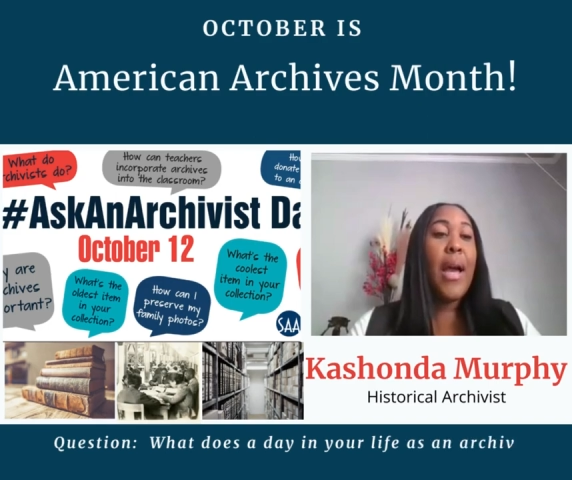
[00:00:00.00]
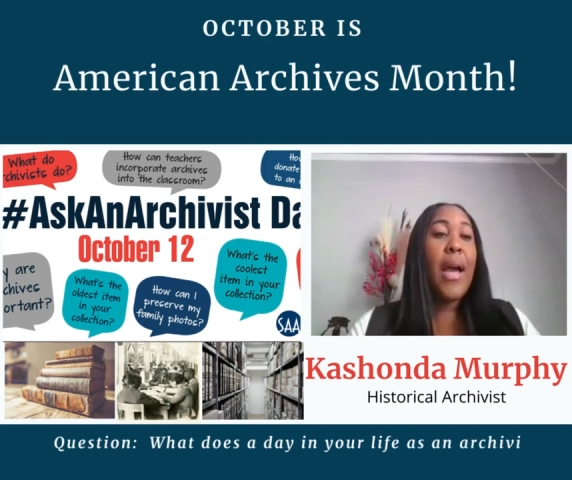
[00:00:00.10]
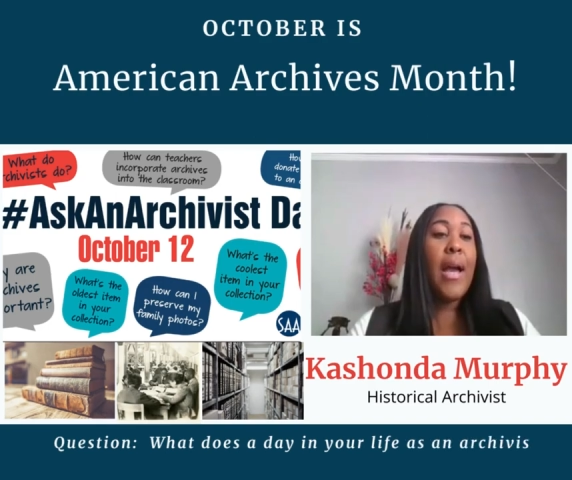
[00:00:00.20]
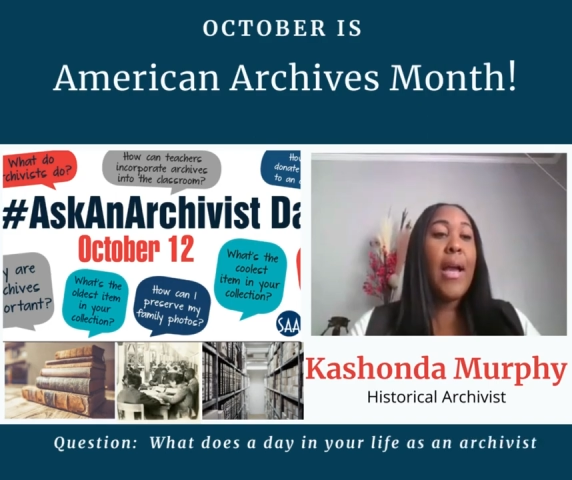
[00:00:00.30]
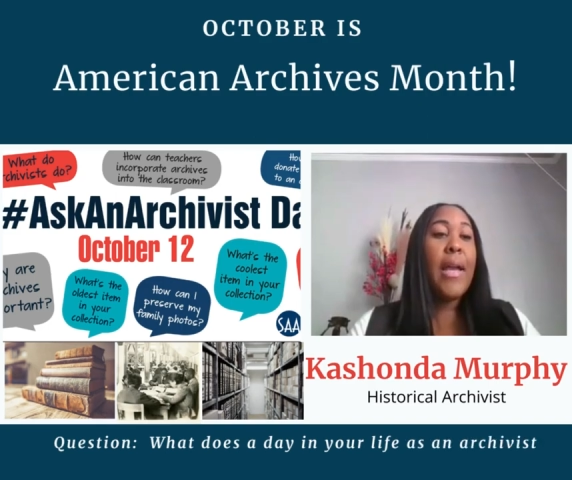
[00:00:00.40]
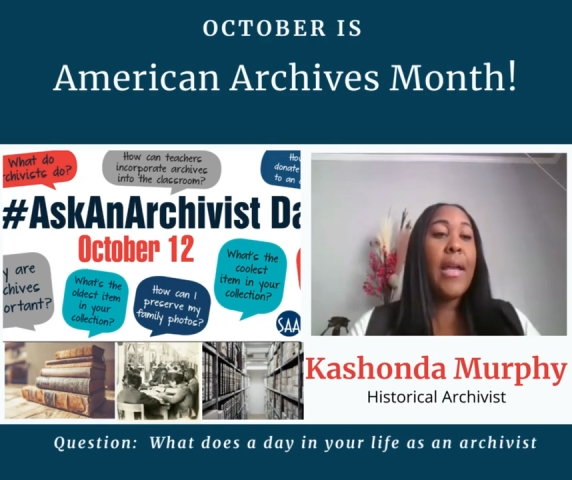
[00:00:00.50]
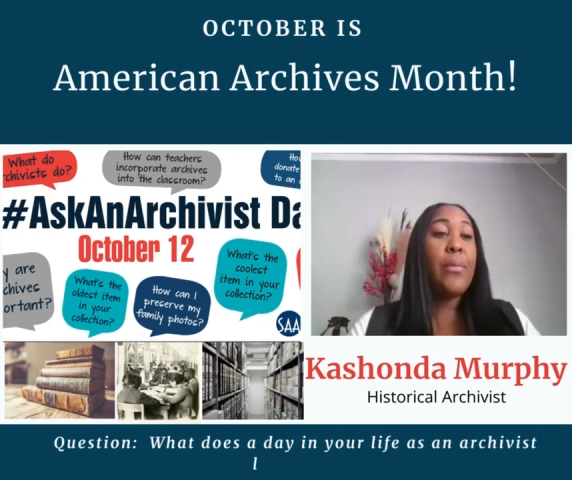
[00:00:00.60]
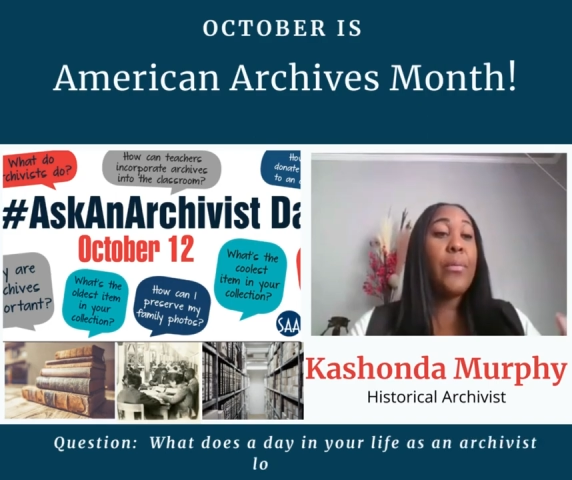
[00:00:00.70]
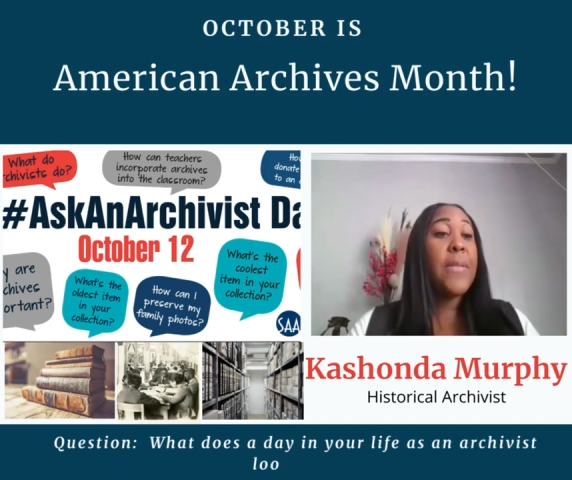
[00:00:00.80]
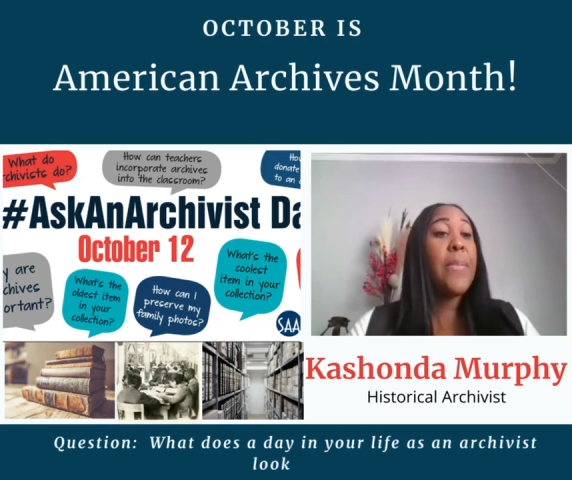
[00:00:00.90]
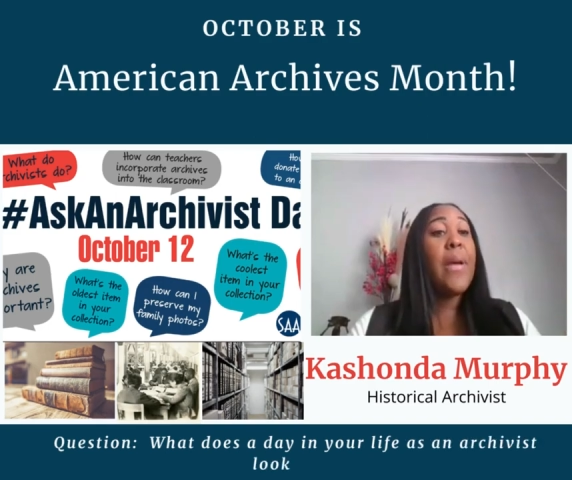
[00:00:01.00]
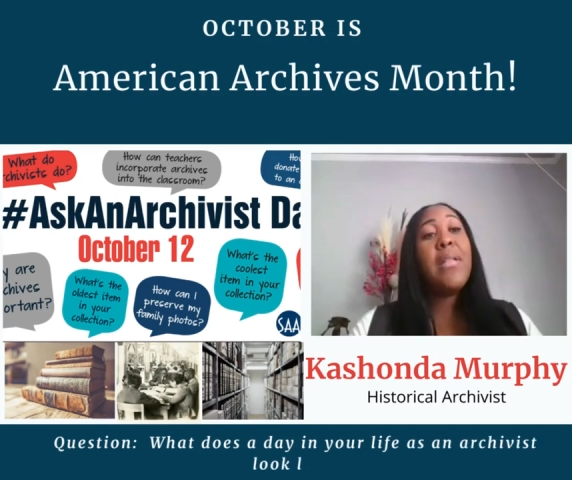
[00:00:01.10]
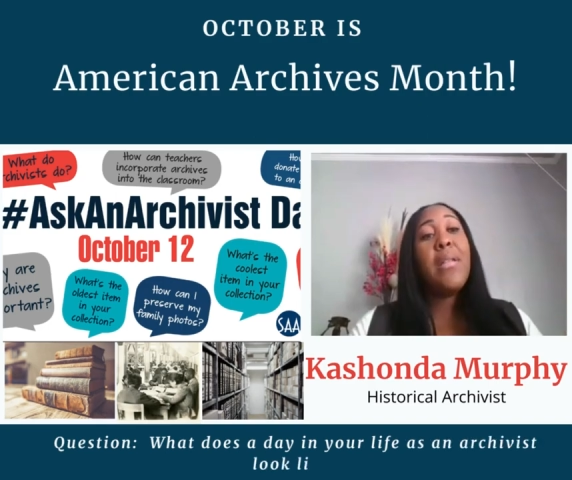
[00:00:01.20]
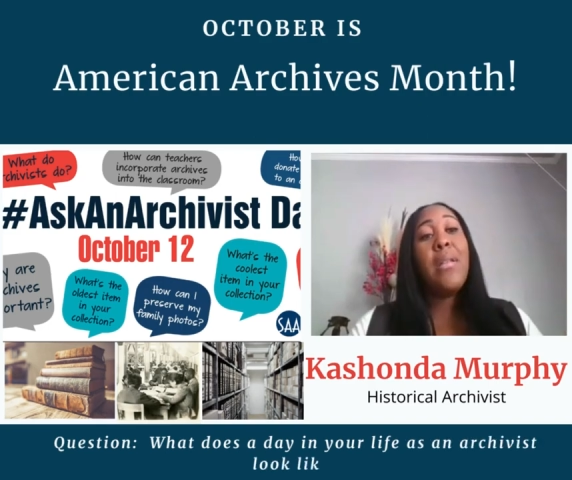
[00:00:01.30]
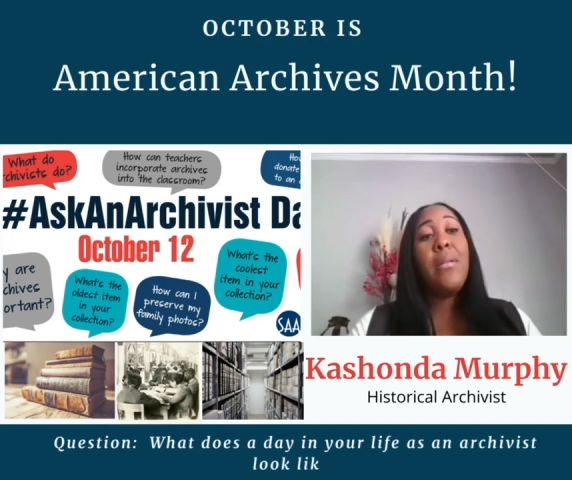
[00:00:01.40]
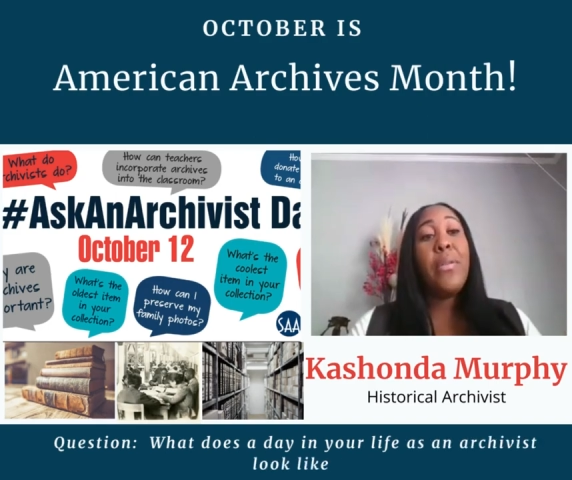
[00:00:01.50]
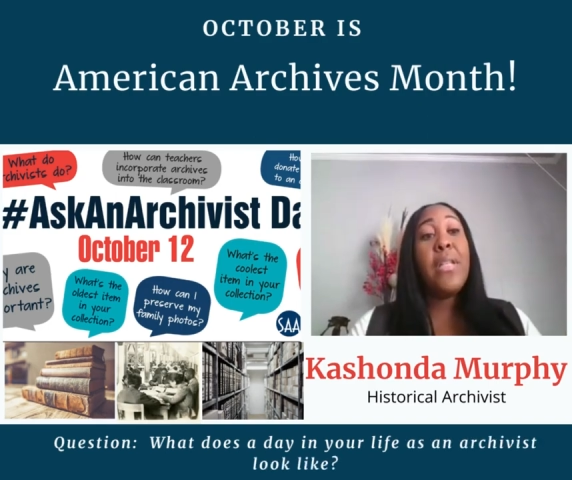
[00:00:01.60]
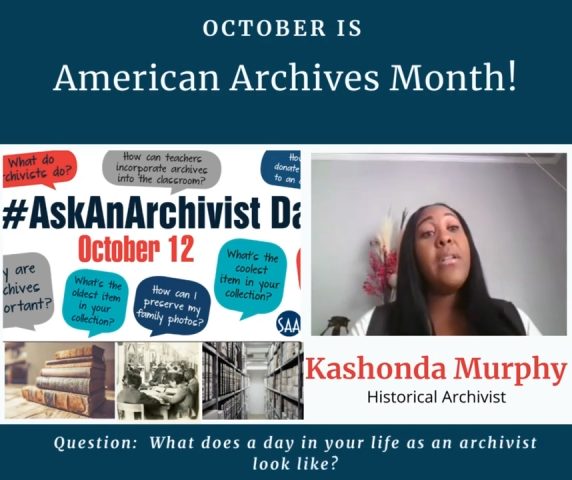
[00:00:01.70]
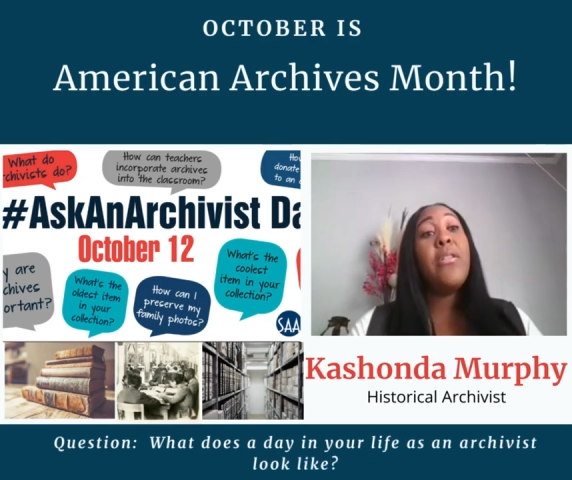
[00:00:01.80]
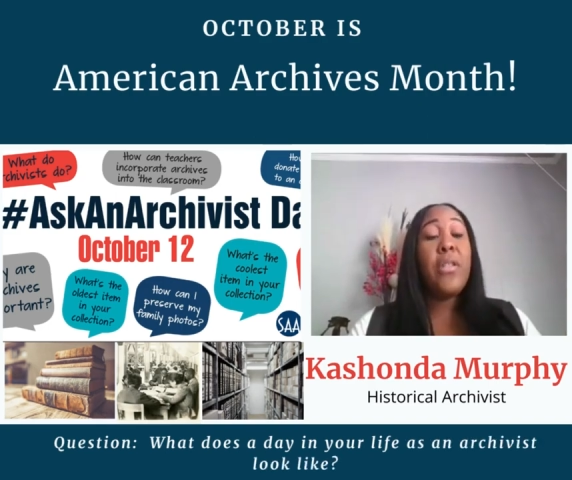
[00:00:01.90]
I respond to the
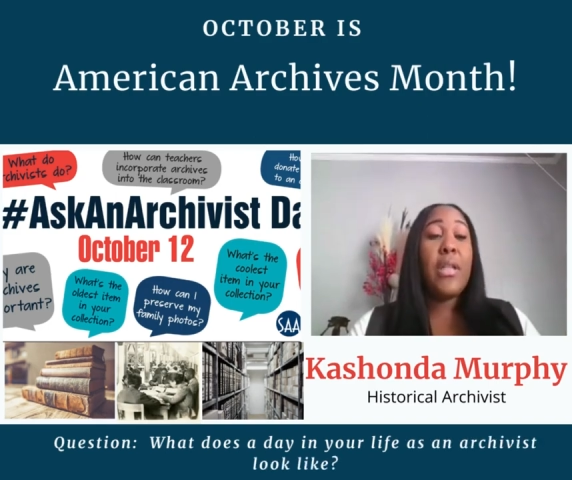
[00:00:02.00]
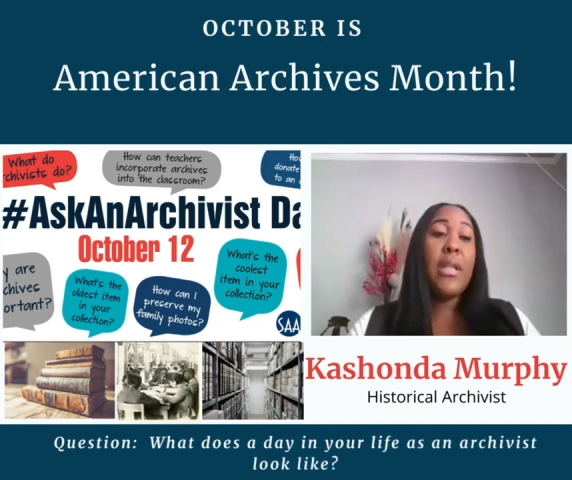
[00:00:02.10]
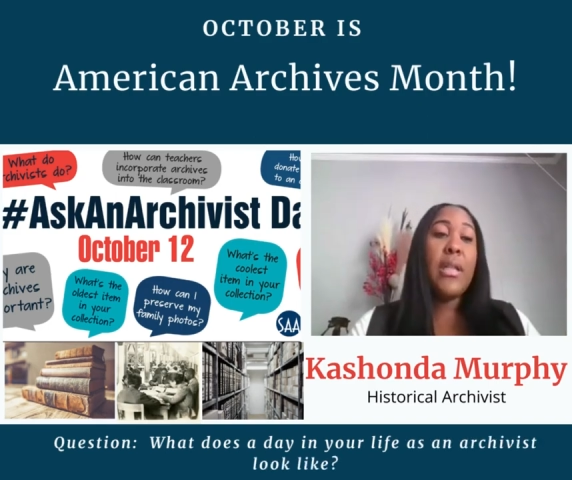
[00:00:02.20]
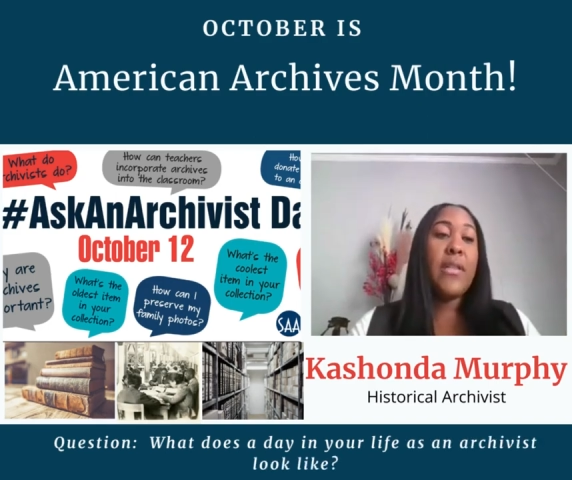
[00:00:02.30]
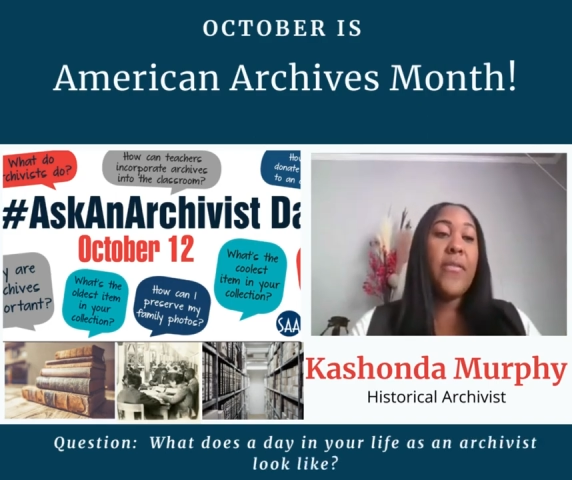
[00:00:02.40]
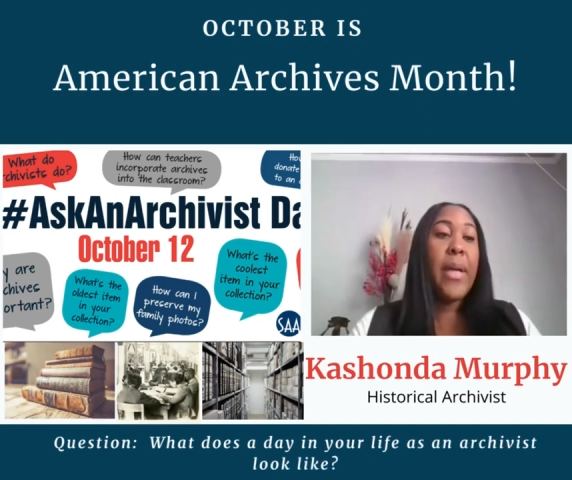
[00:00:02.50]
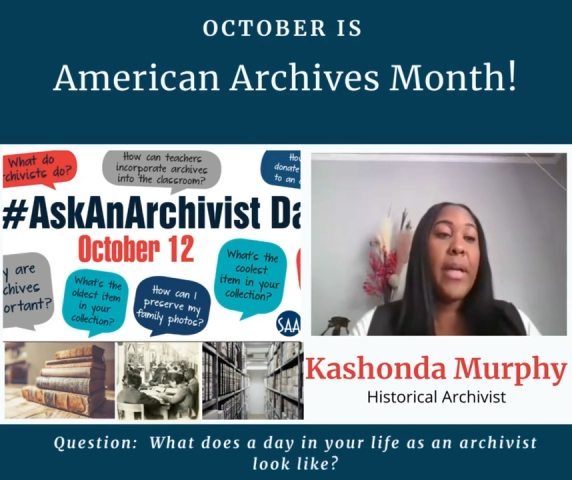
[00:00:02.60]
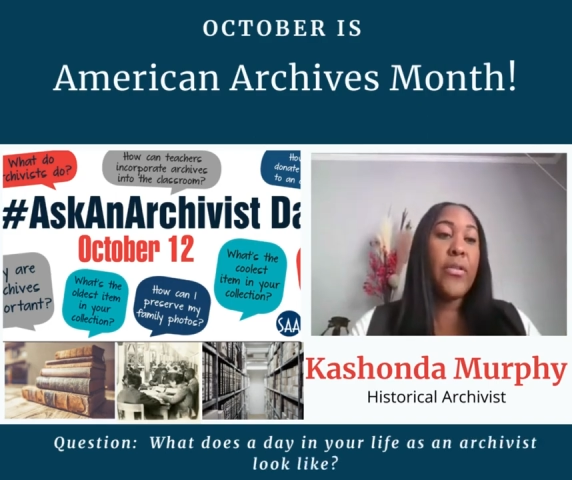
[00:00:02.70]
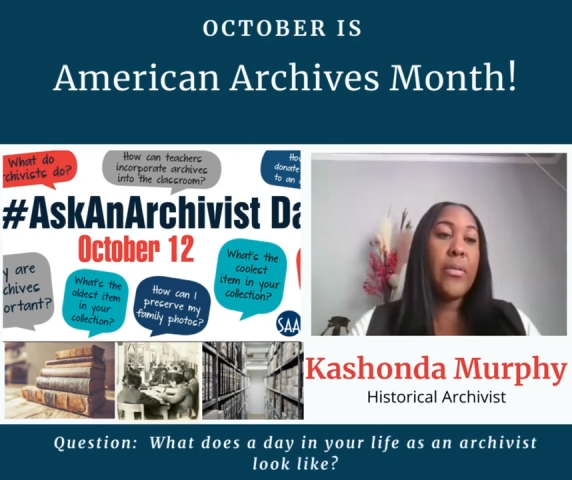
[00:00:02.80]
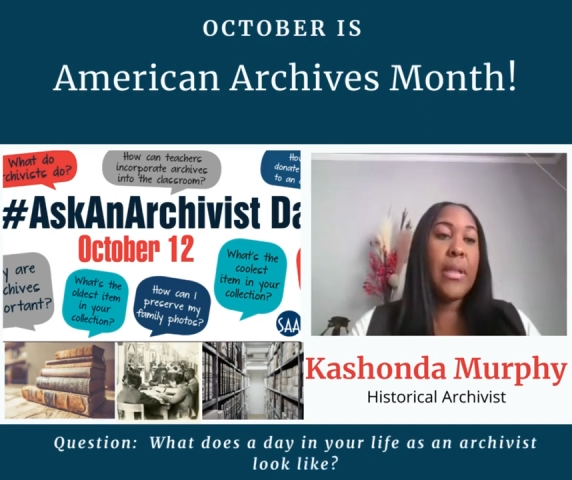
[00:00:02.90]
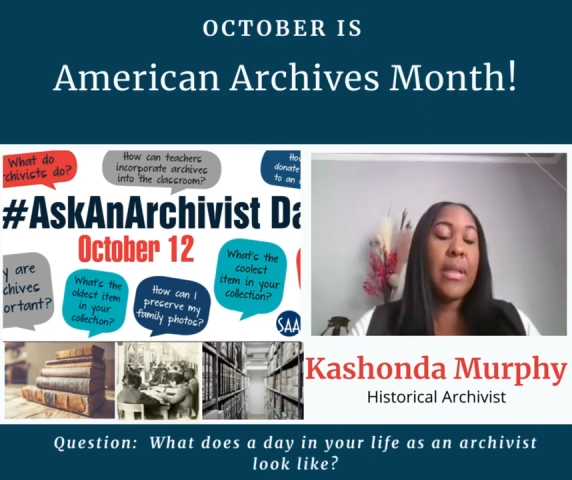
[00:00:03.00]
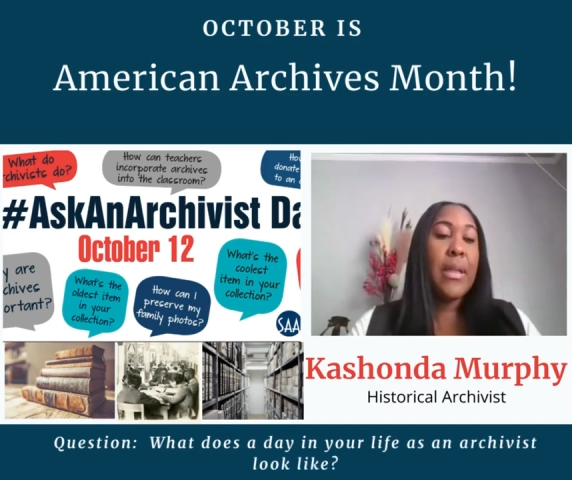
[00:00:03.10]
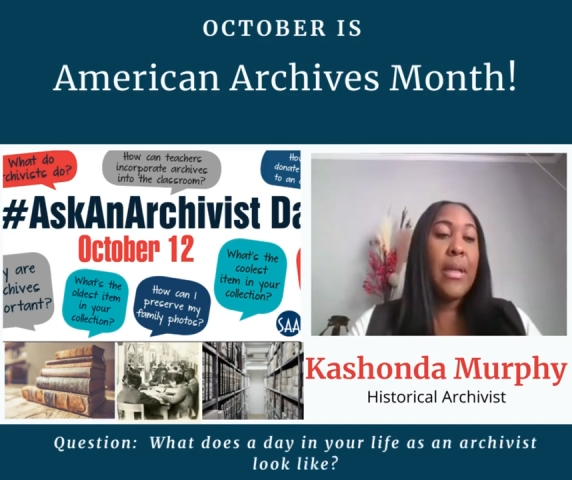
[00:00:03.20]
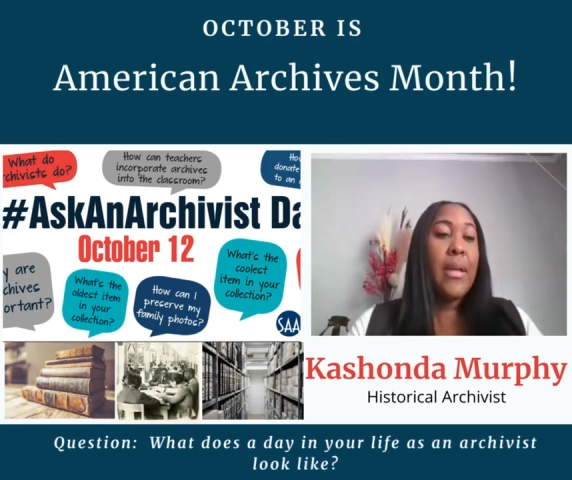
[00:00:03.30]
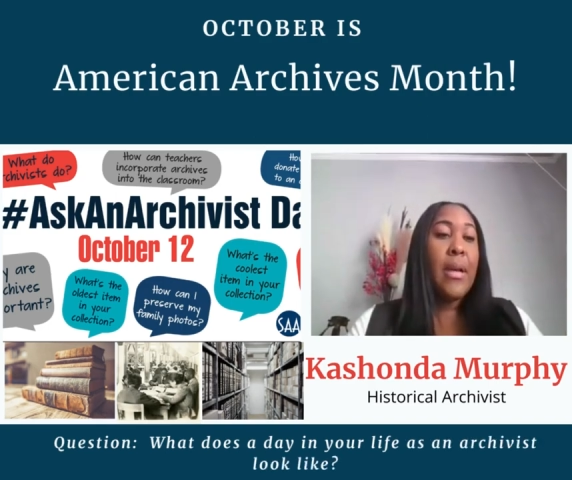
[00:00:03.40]
research needs of patrons.